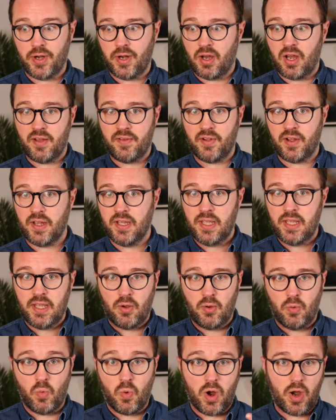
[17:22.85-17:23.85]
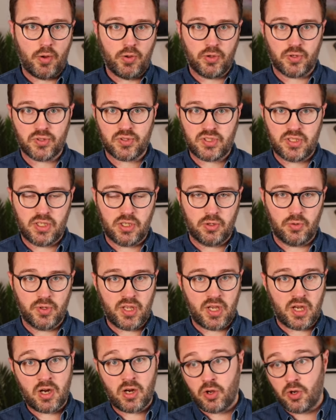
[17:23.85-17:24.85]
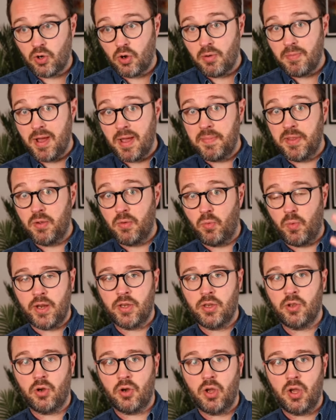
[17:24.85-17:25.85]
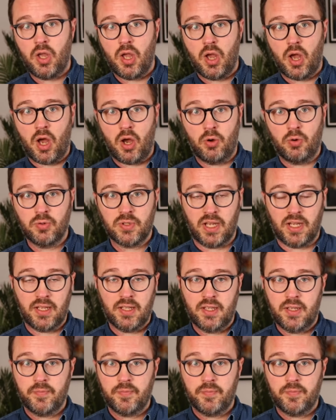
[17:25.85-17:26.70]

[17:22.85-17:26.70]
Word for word: either while you're still younger or maybe when you're older.